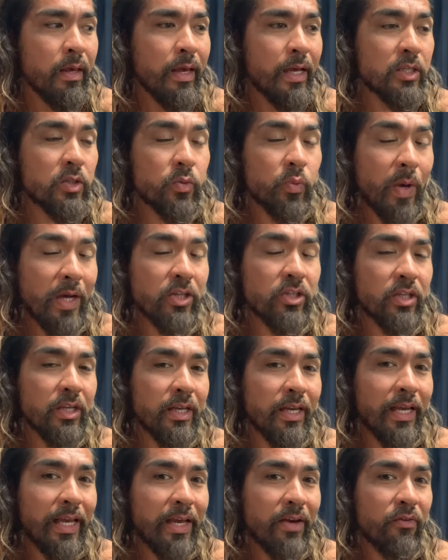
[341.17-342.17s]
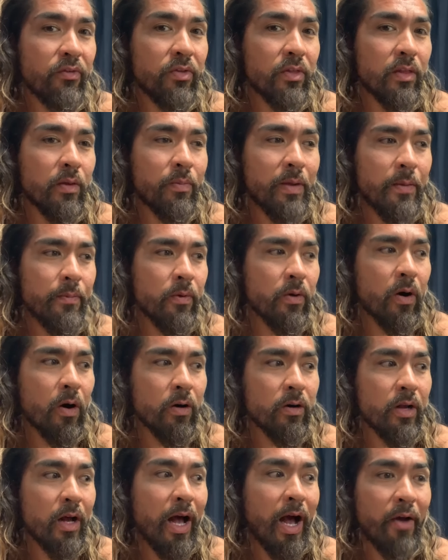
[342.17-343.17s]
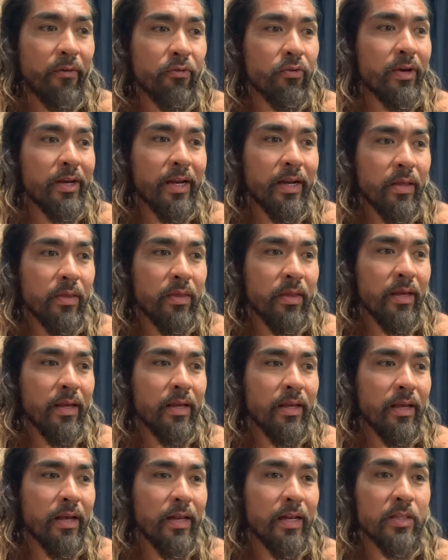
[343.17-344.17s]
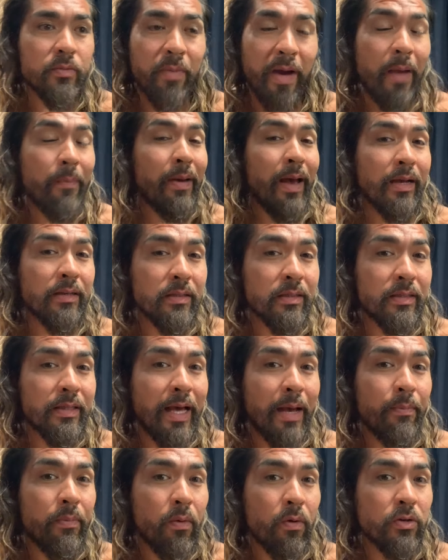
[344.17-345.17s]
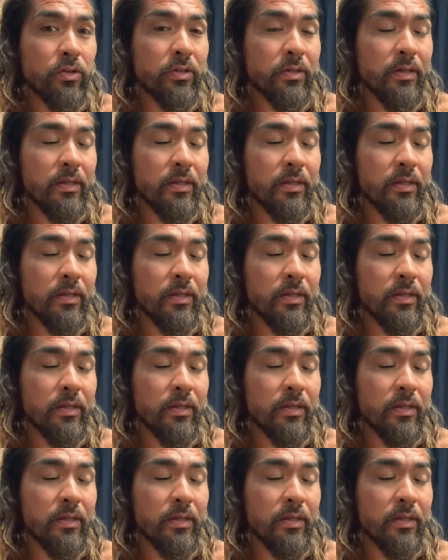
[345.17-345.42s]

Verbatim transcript: especially if the people aren't offering anything and it's bypassing that portion.